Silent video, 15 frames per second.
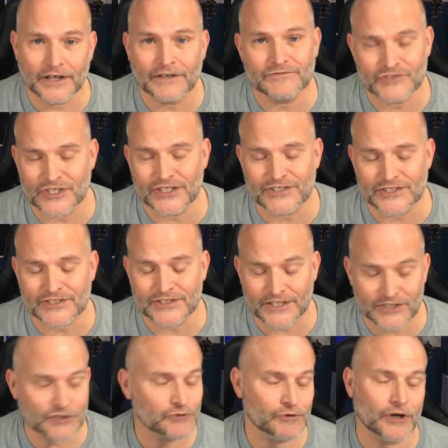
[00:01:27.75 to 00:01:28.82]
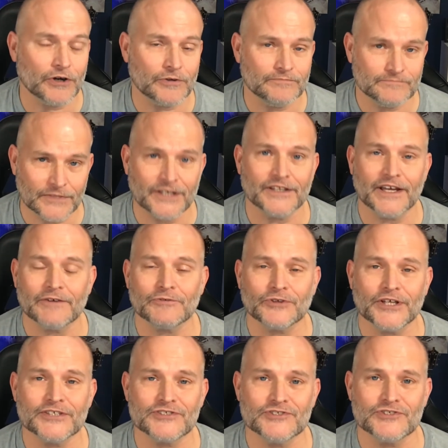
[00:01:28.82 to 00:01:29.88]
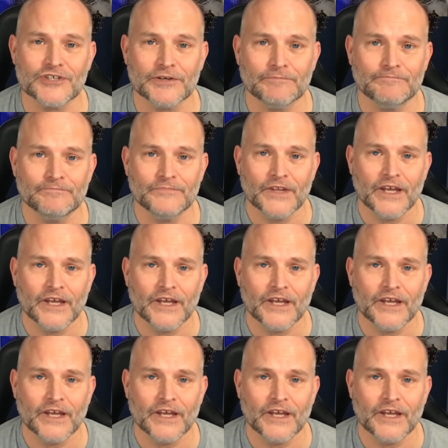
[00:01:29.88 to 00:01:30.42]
of Jesus and to grow in that relationship.